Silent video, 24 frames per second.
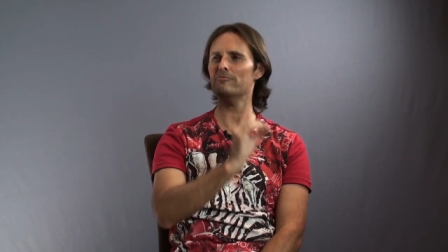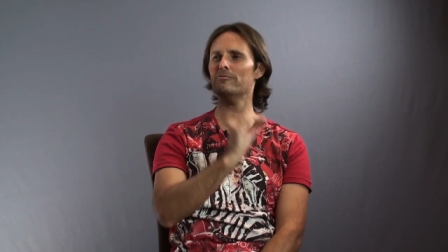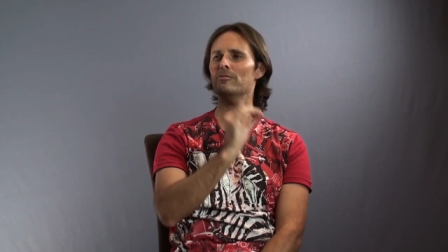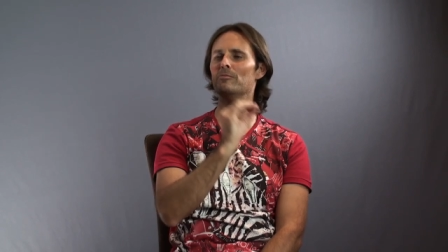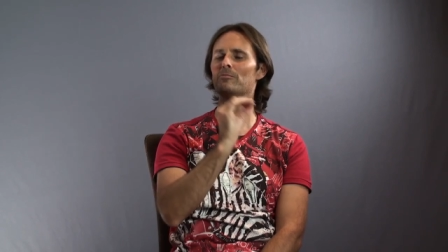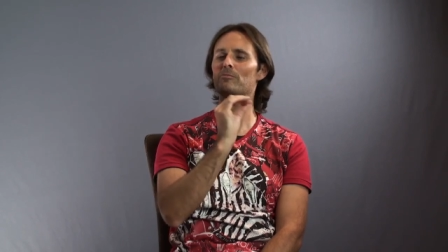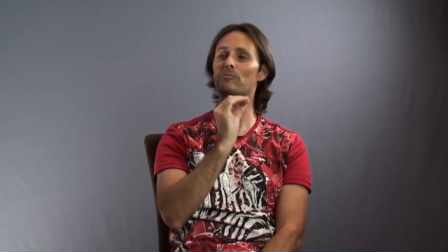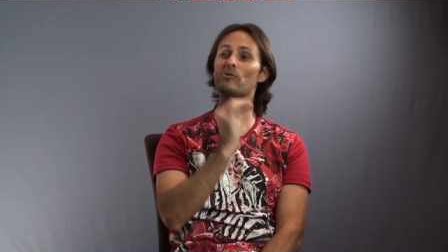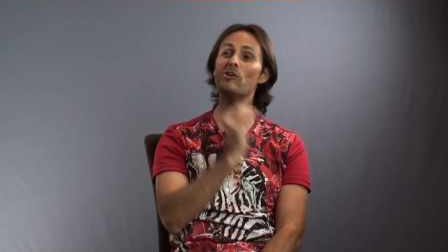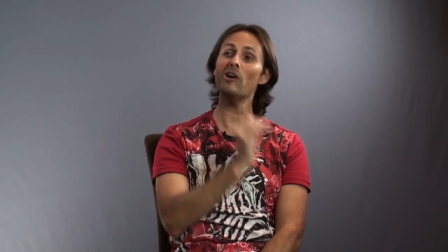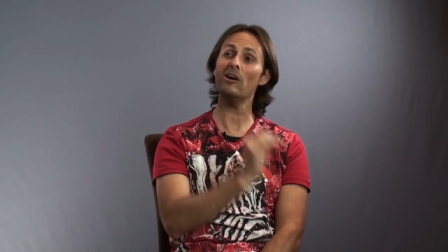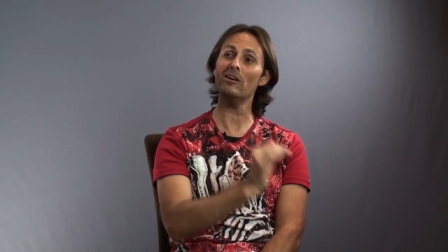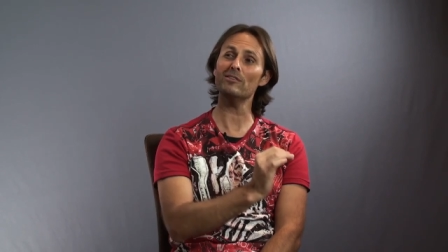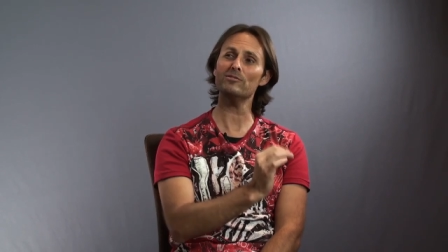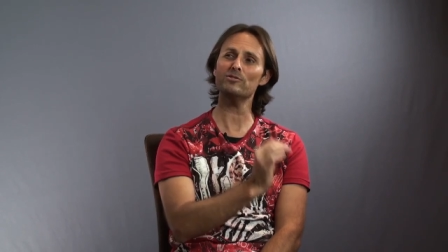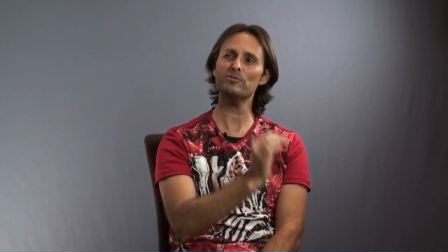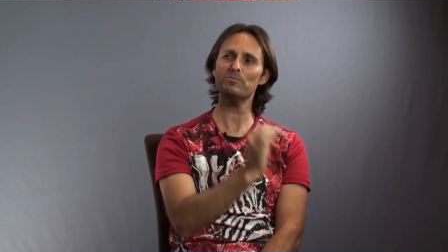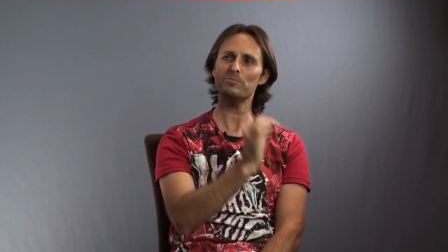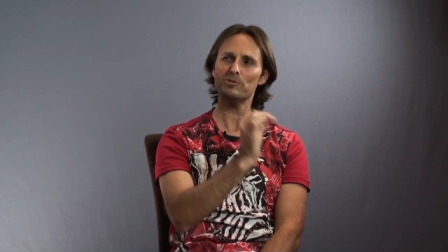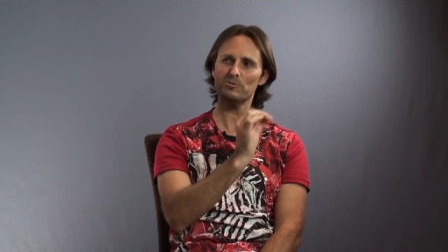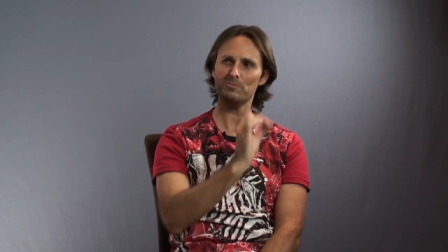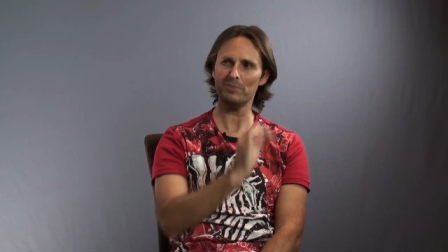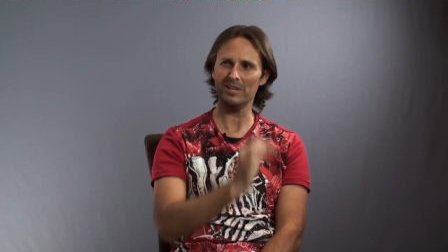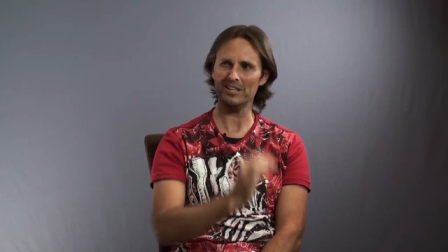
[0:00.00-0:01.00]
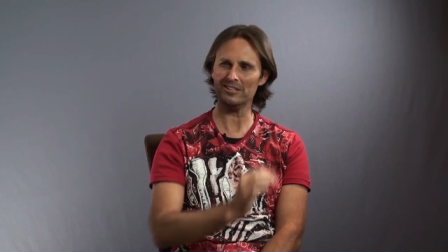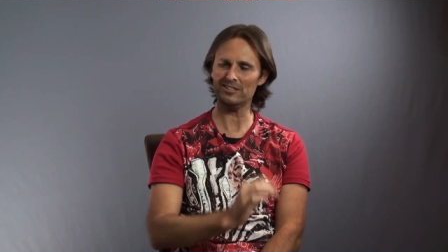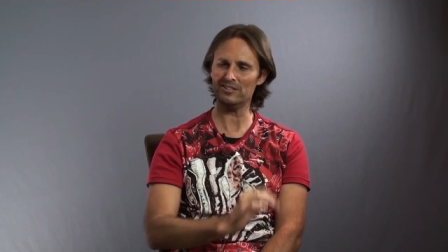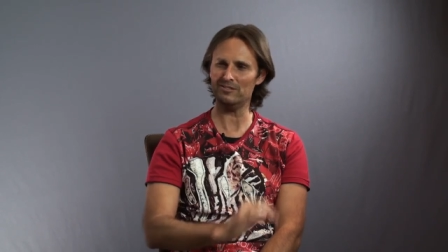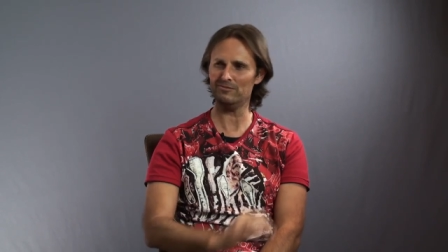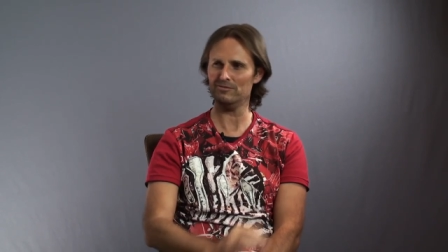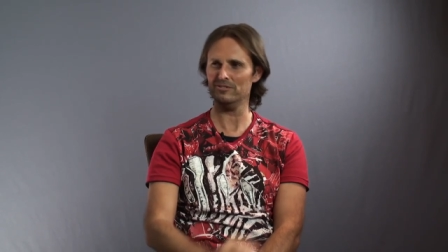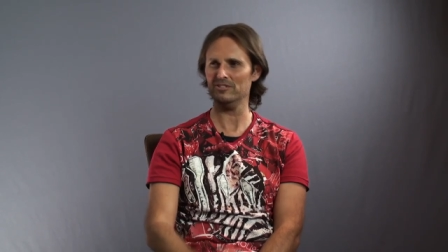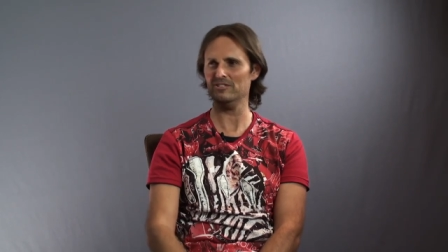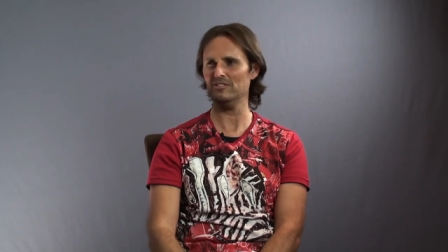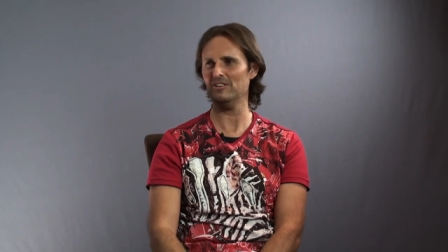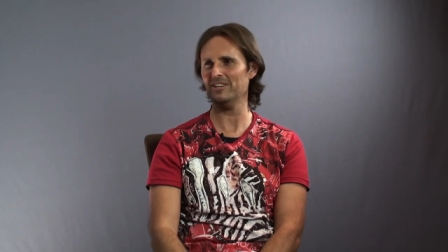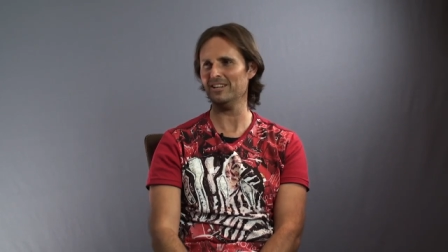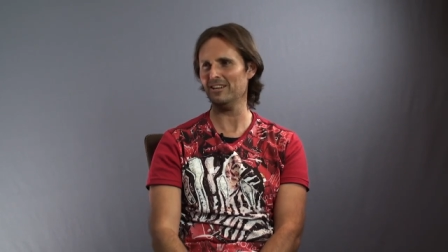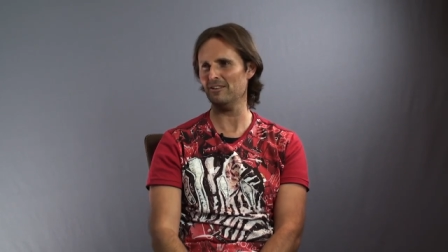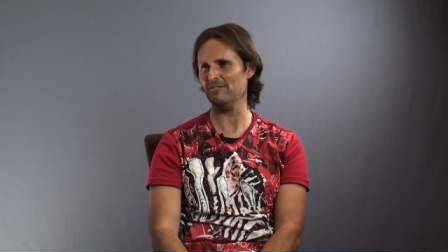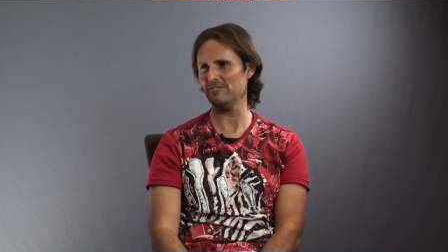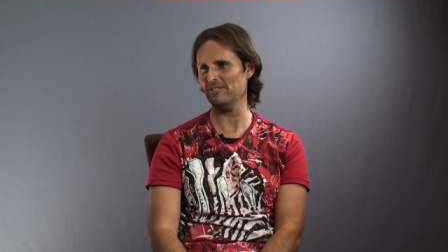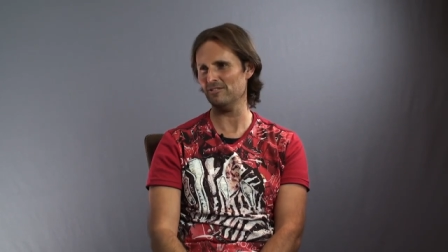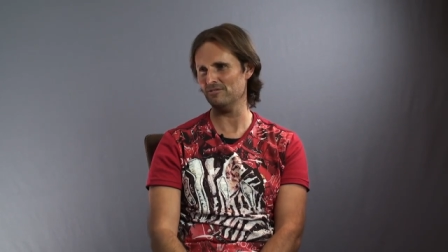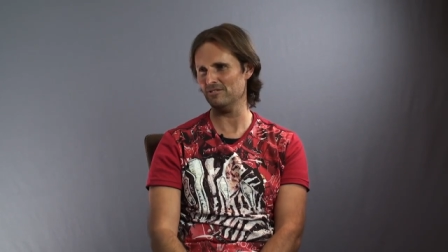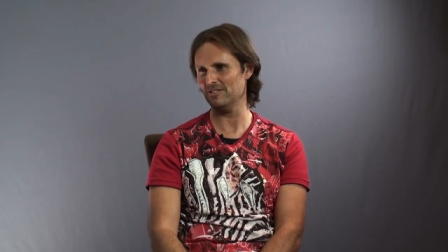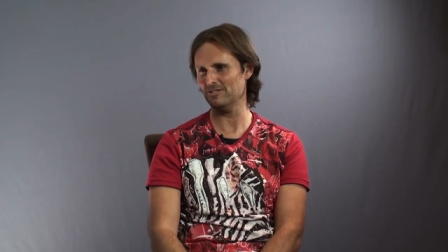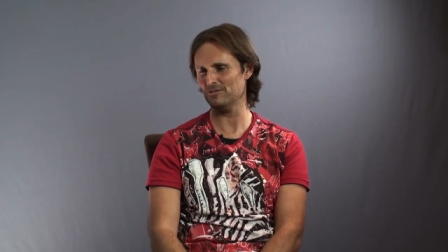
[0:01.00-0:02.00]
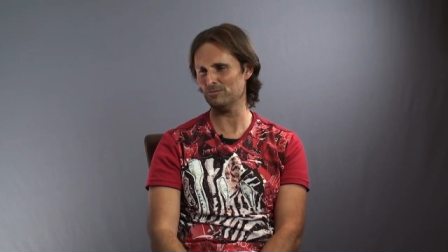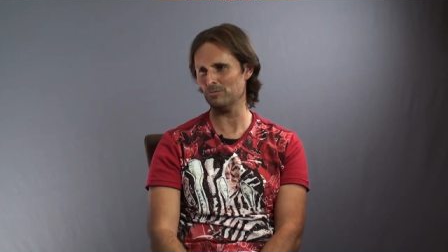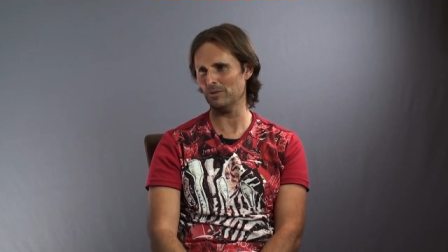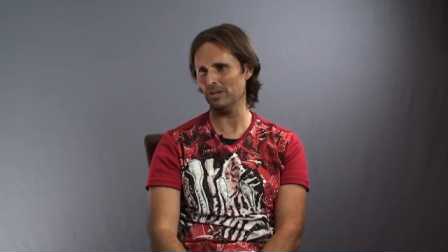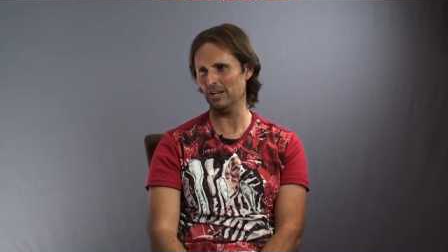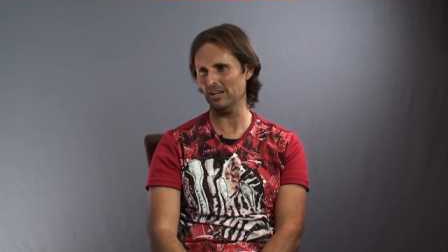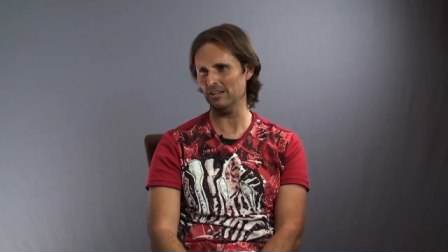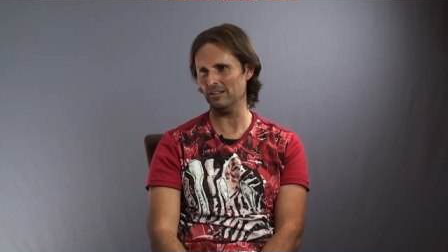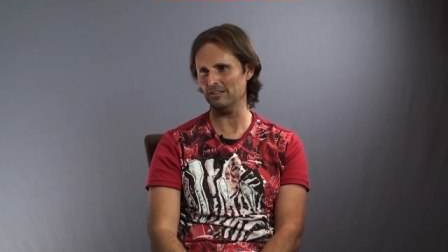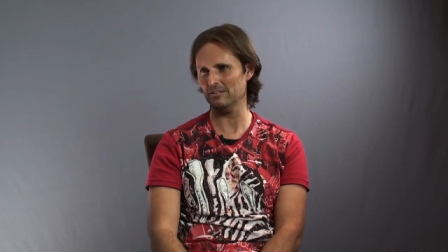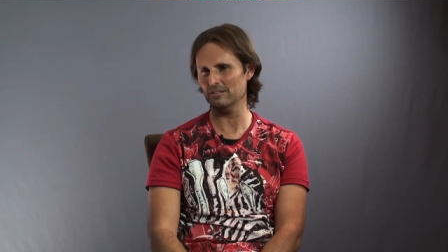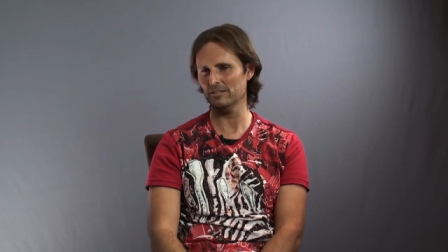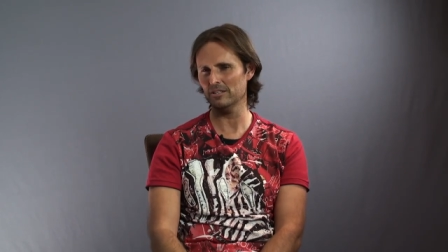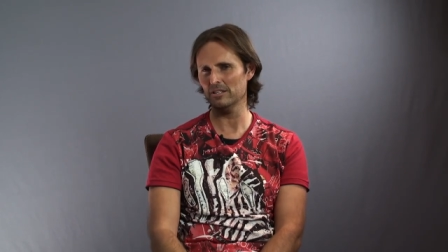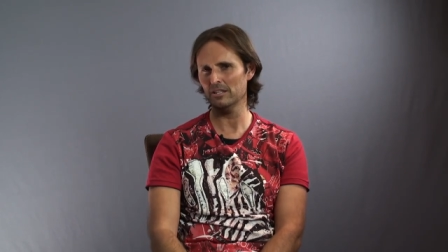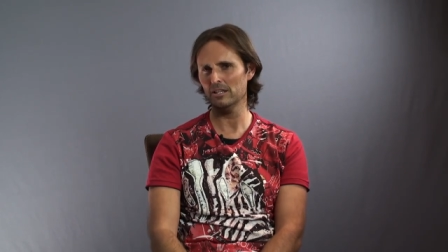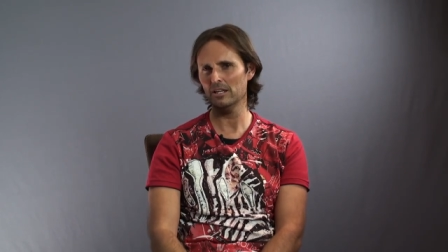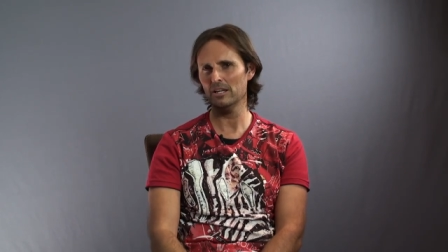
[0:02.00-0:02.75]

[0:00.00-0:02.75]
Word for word: from God's perspective and not our own as well.